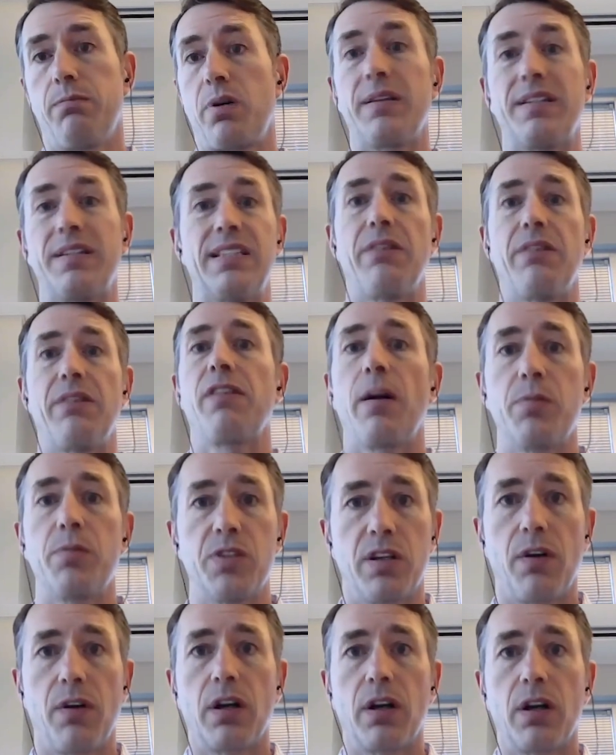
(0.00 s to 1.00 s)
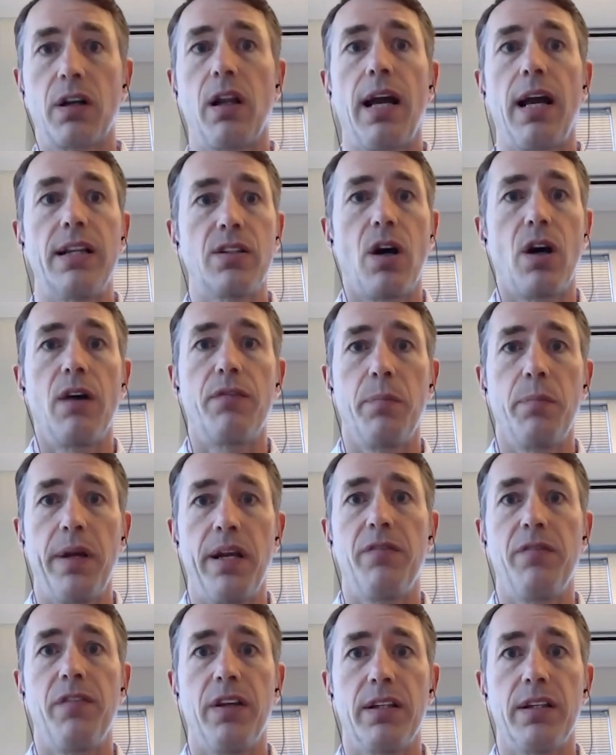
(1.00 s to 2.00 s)
probably 75% of our clients offer
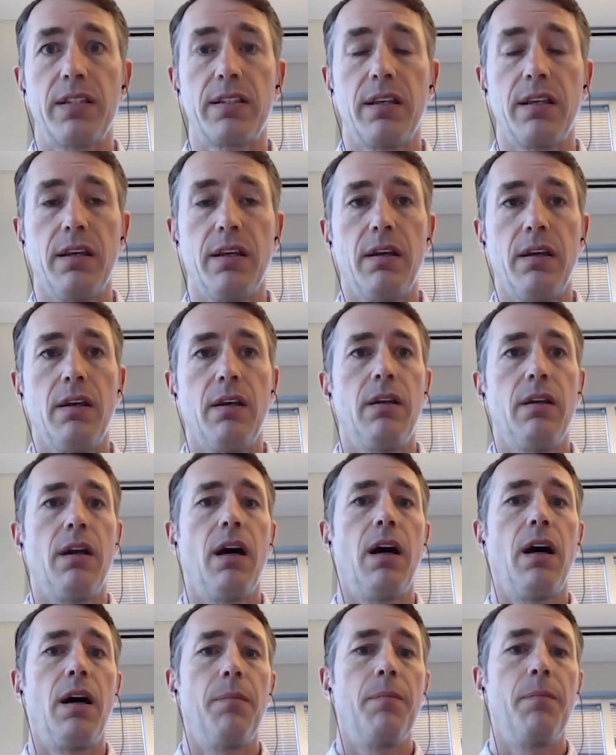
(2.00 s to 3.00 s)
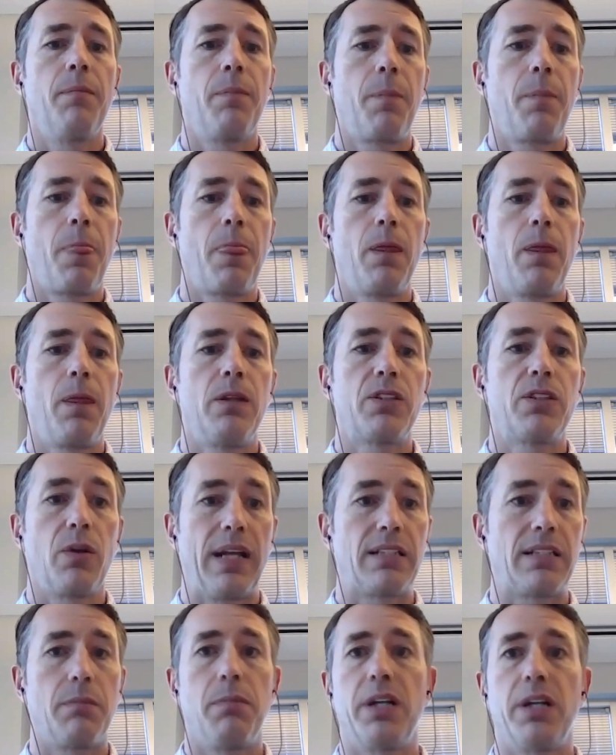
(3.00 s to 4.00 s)
benefits. So
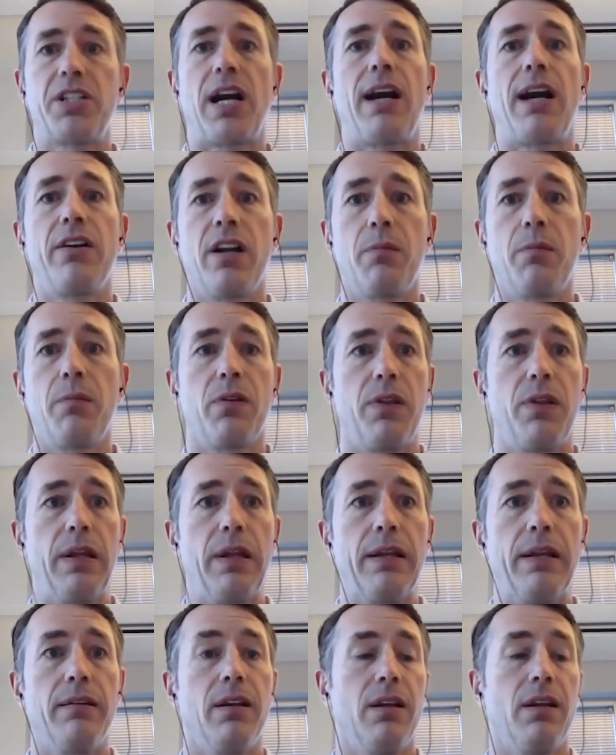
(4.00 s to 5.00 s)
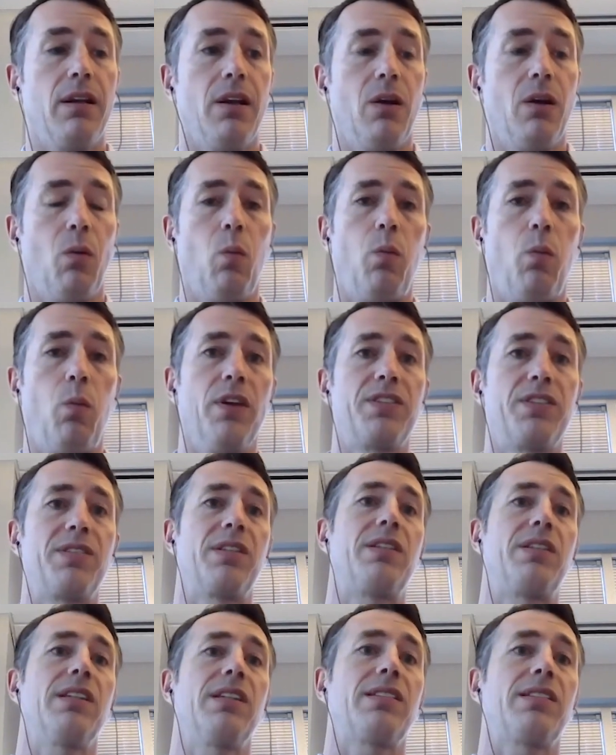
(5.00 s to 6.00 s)
that's a much higher number than the
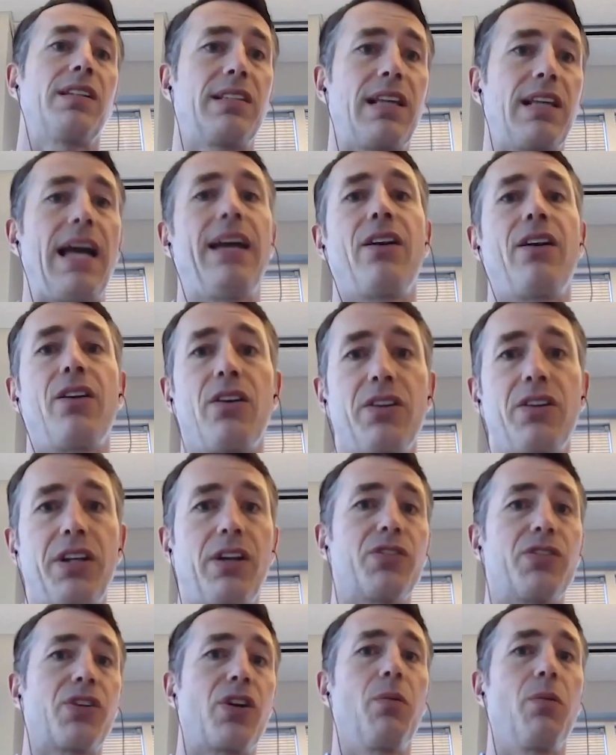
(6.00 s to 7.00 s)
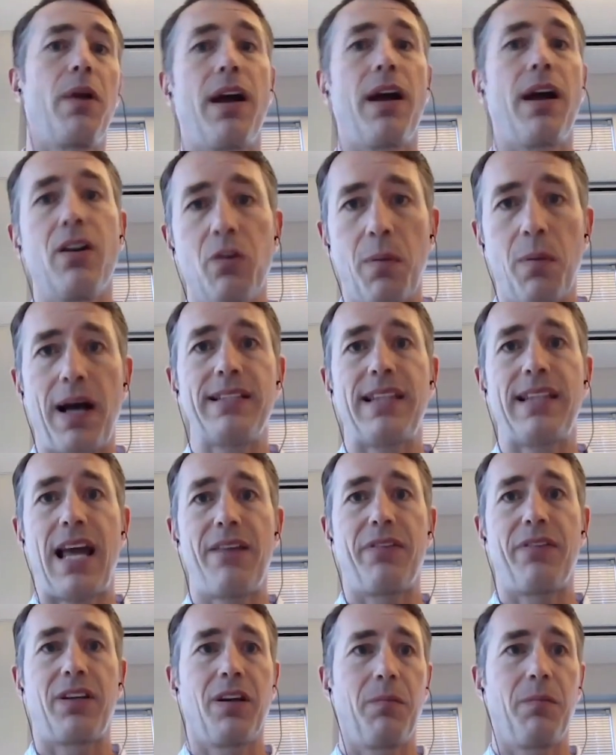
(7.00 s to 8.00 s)
statistics I had heard years ago when I owned my
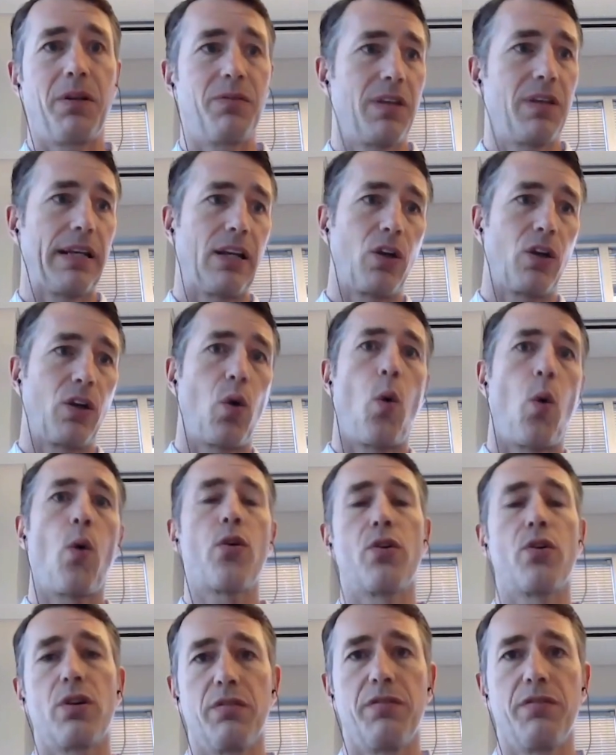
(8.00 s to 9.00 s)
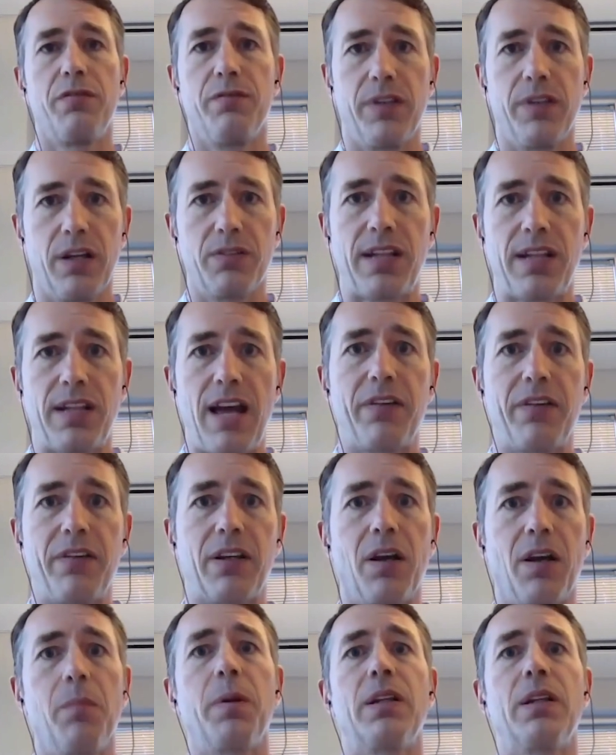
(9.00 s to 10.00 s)
staffing company. It was like a quarter of,
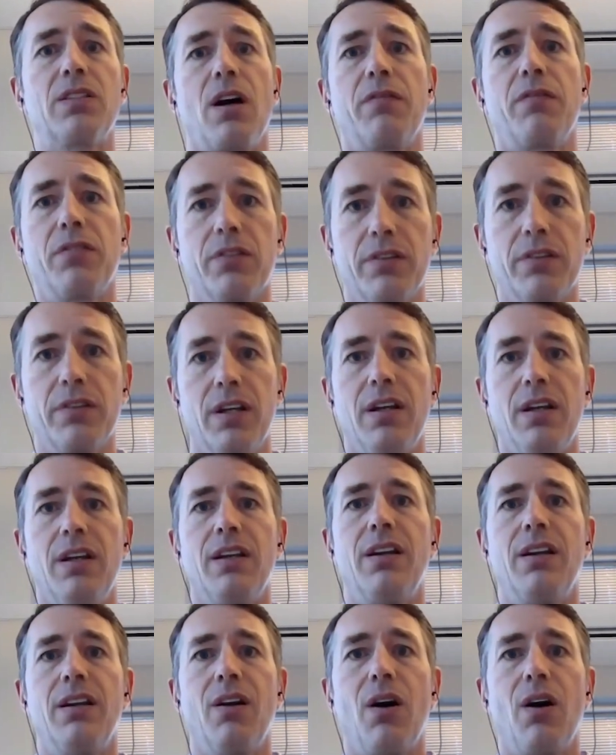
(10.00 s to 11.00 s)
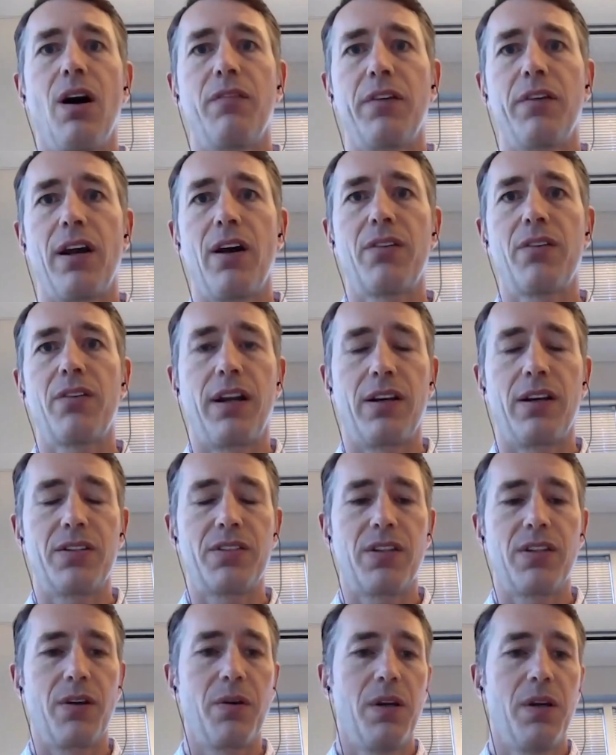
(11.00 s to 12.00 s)
staffing companies offered healthcare.
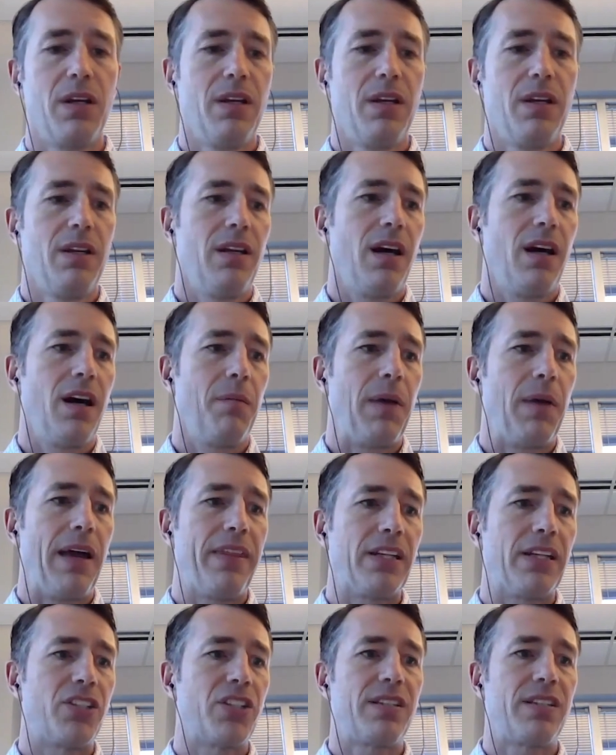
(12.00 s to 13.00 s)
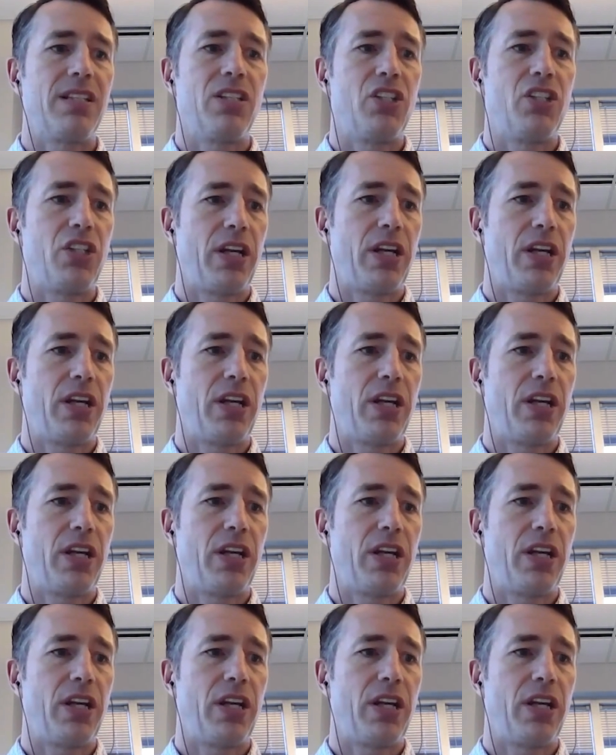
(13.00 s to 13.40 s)
So I think just in